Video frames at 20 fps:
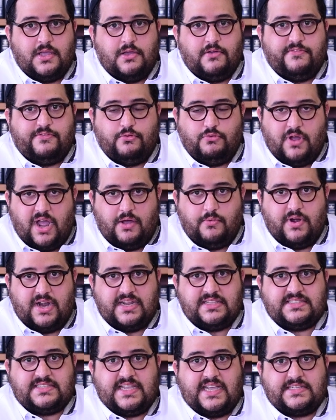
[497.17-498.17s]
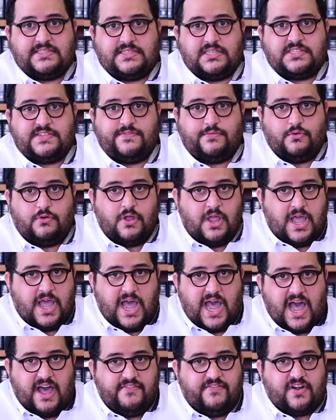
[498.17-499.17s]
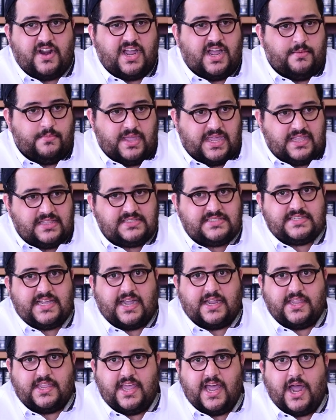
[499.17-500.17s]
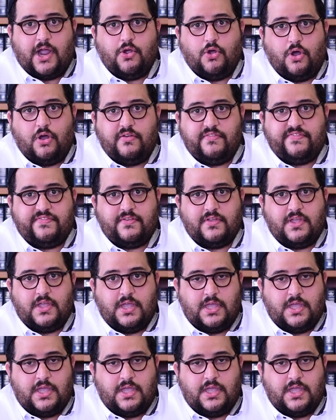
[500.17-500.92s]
through our ancestors, through Avraham, Yitzhak, Yaakov.